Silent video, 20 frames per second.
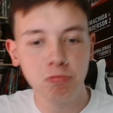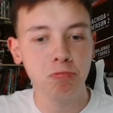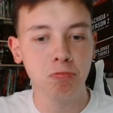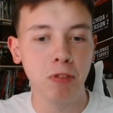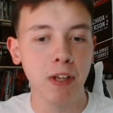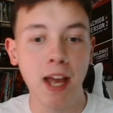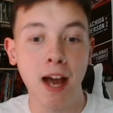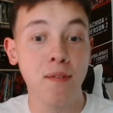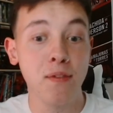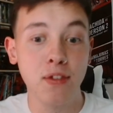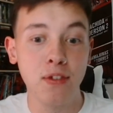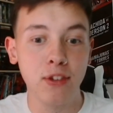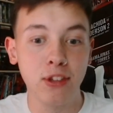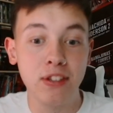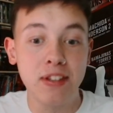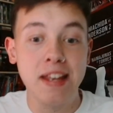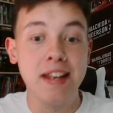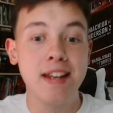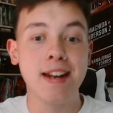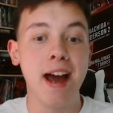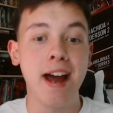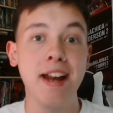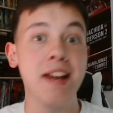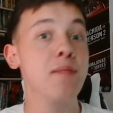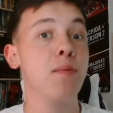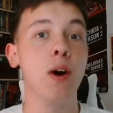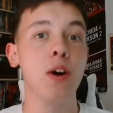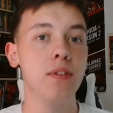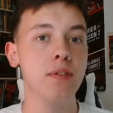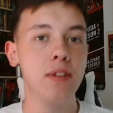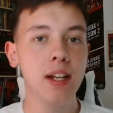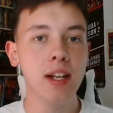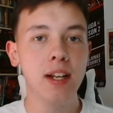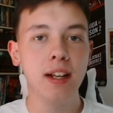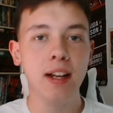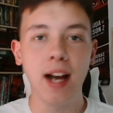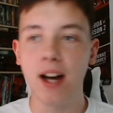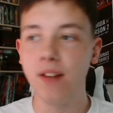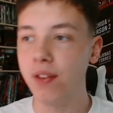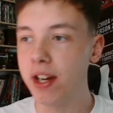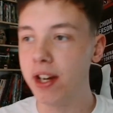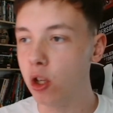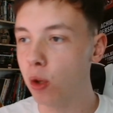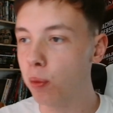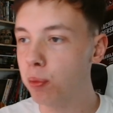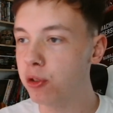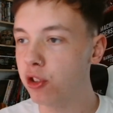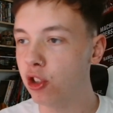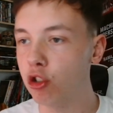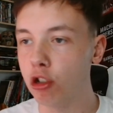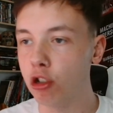we haven't seen anyone have any opposition.